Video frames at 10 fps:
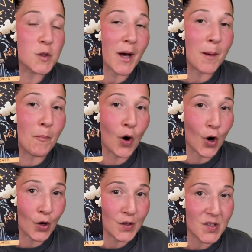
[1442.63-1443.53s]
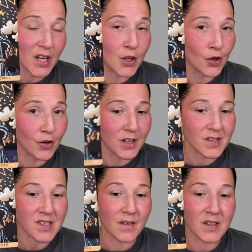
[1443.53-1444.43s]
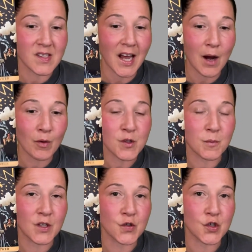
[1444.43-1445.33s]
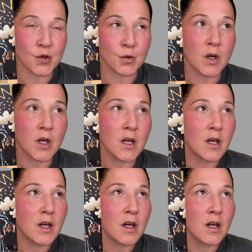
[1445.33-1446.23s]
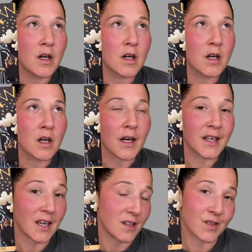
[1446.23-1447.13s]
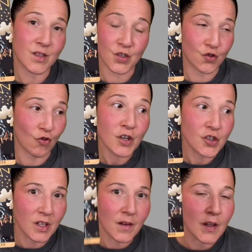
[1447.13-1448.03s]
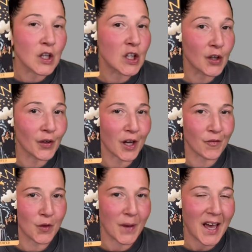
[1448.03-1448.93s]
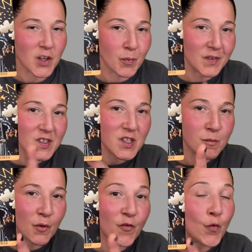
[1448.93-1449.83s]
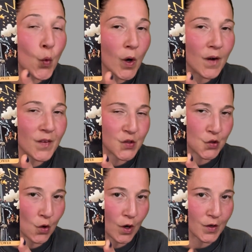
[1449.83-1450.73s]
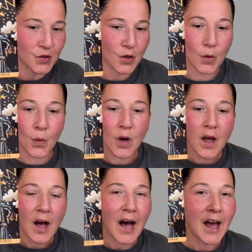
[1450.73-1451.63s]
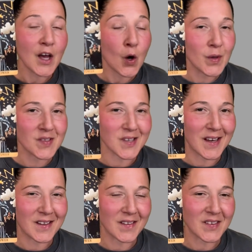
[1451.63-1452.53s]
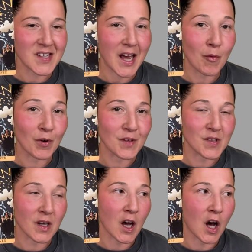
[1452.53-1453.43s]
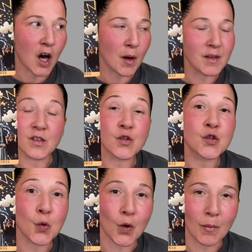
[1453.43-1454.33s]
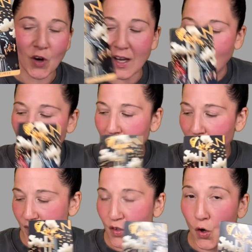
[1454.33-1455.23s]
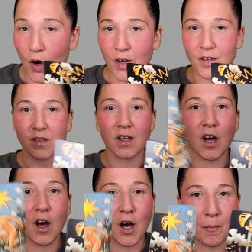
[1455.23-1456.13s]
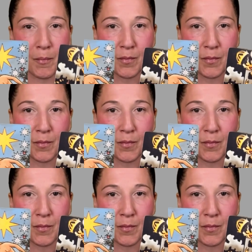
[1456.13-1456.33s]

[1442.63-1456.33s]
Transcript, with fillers: by Mars and Uranus. And the tower speaks to, again, destruction and the clearing of the path. But this is before the star. So I always say that the tower is the calm, is the storm, right? And then the star is the calm